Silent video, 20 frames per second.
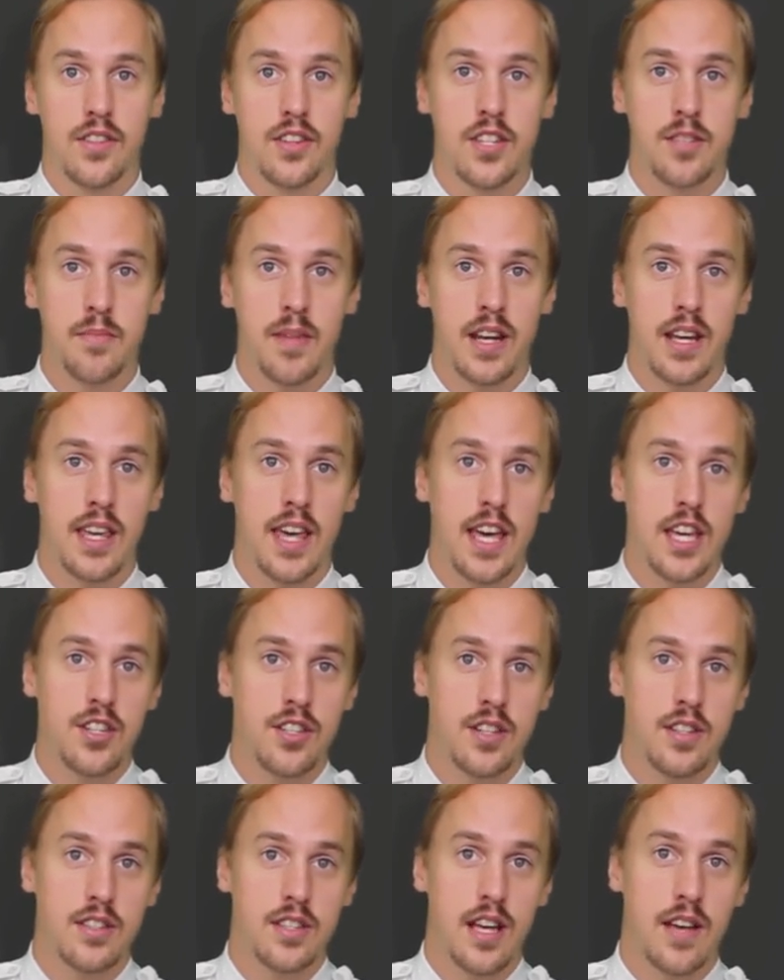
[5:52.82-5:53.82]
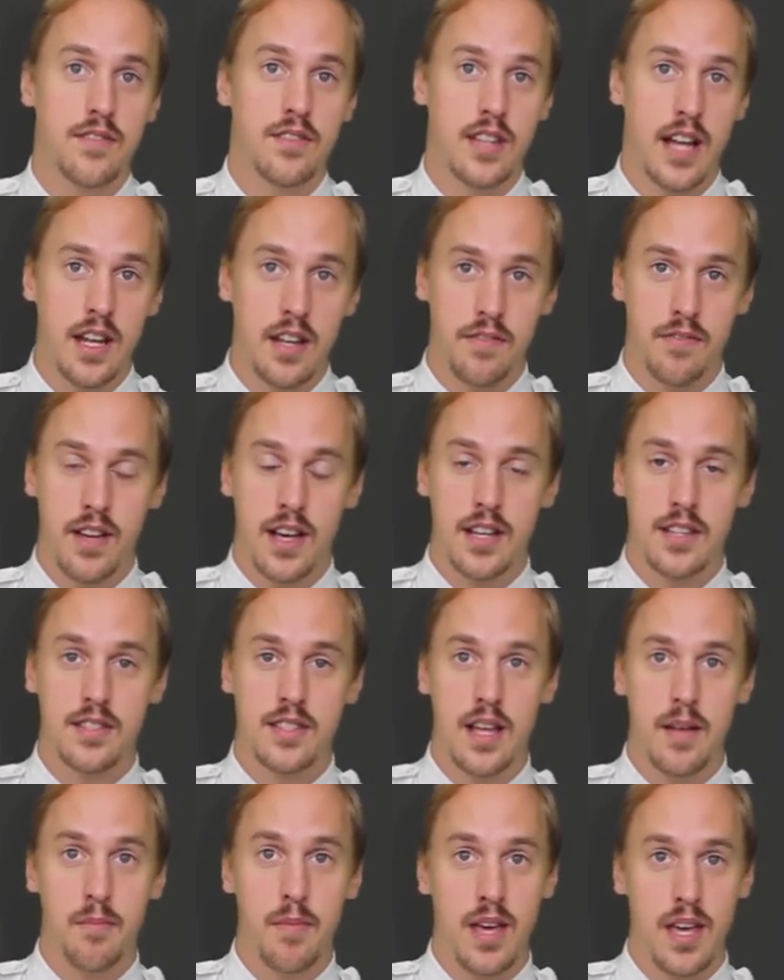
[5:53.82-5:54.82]
These medications have side effects
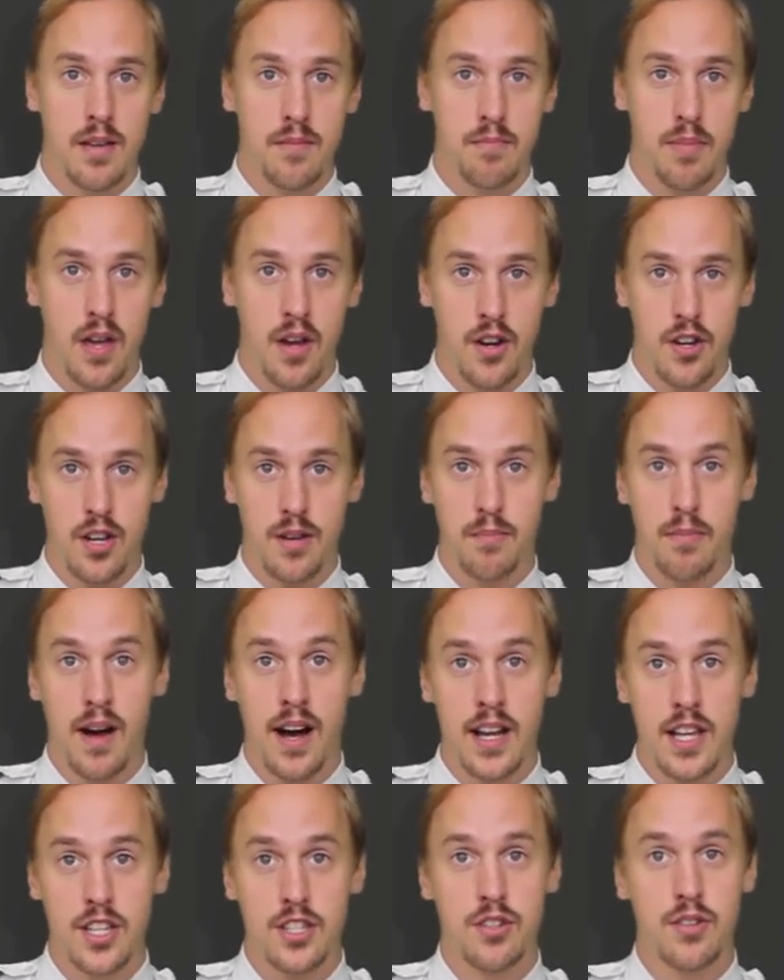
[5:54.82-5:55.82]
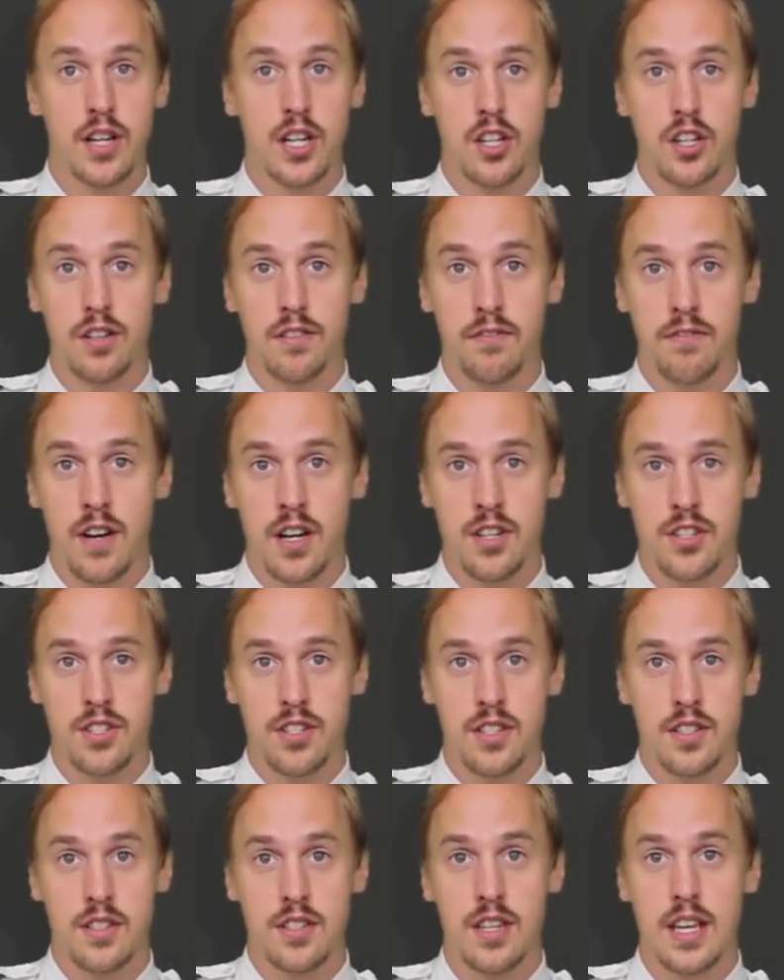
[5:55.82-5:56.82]
that may impair your body's critical
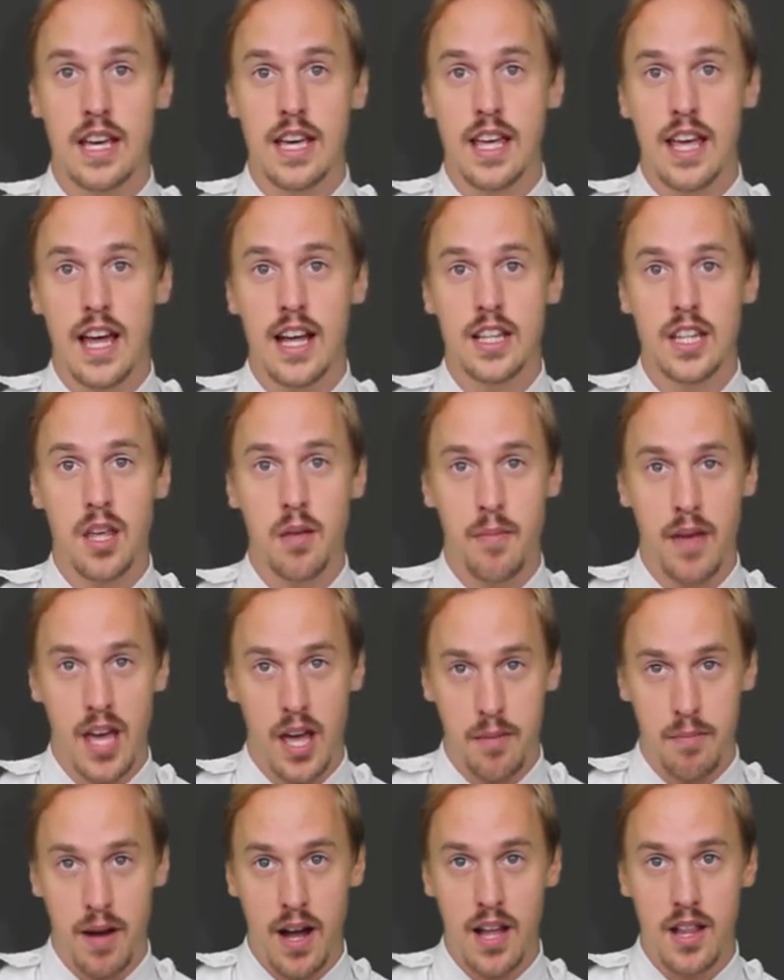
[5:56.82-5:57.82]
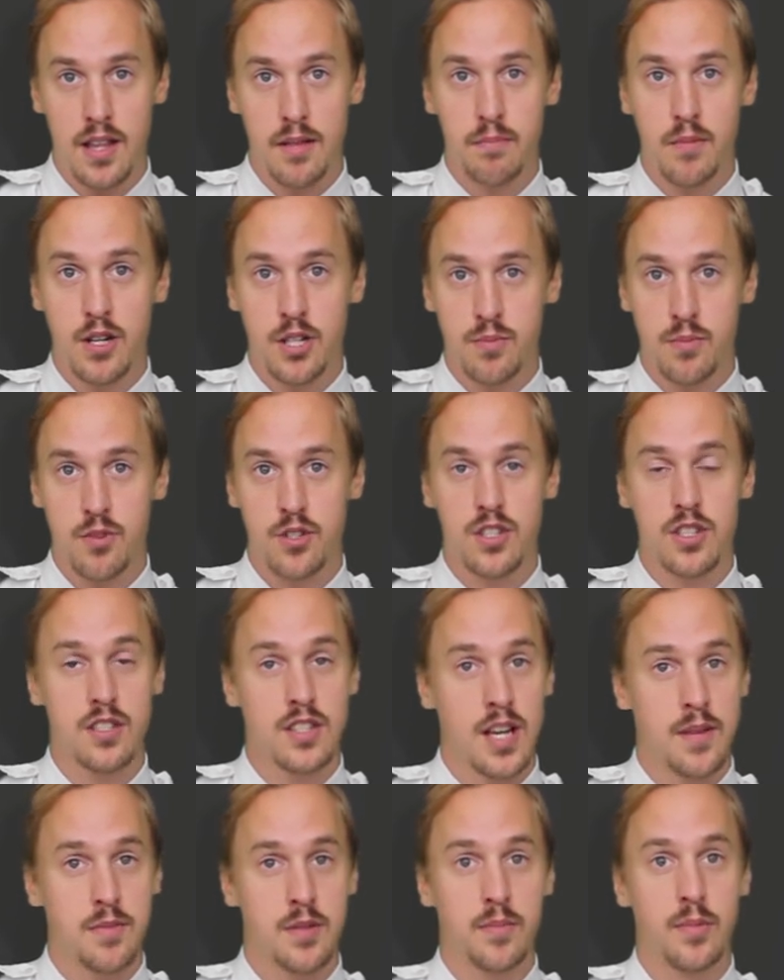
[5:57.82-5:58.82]
functions and can make a pilot much more
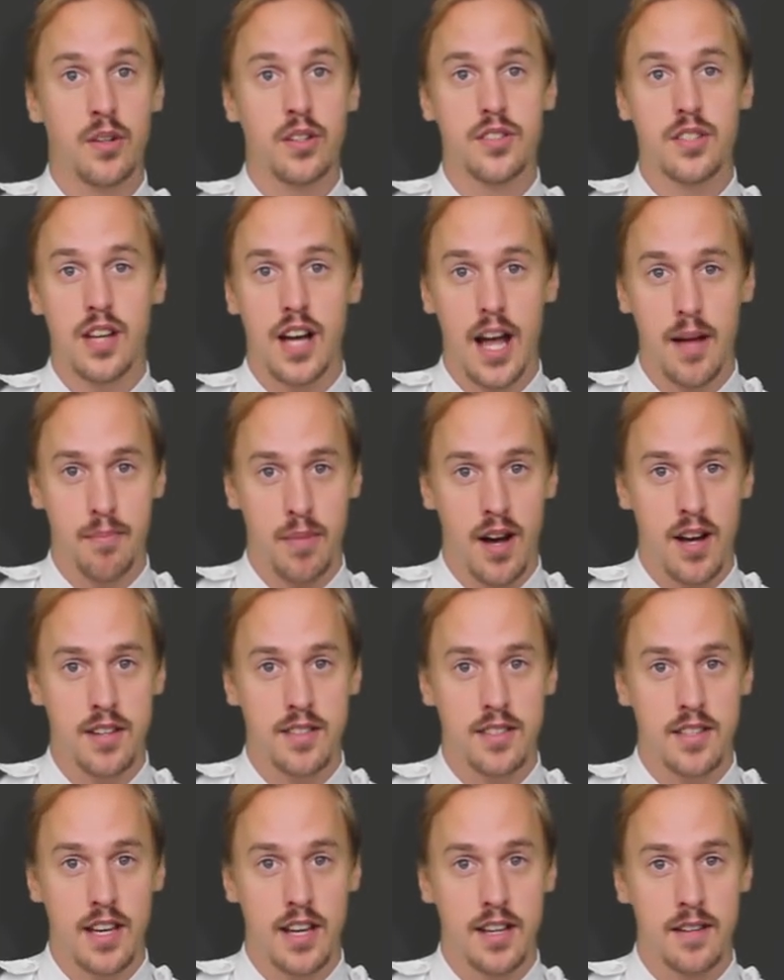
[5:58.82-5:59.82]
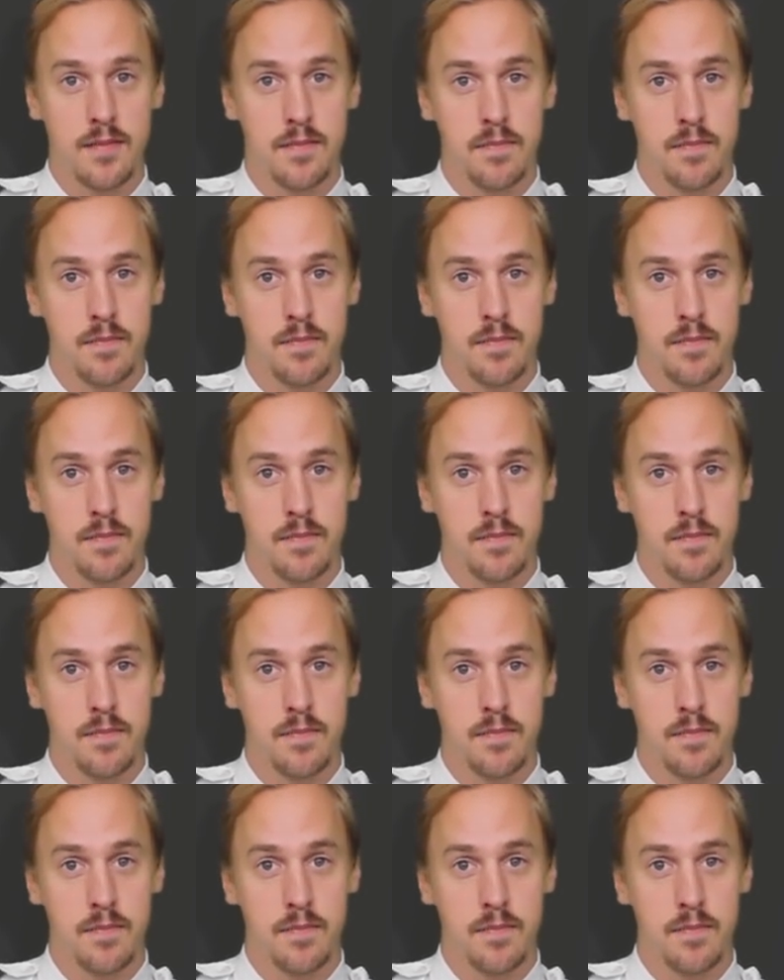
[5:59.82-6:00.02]
susceptible to hypoxia.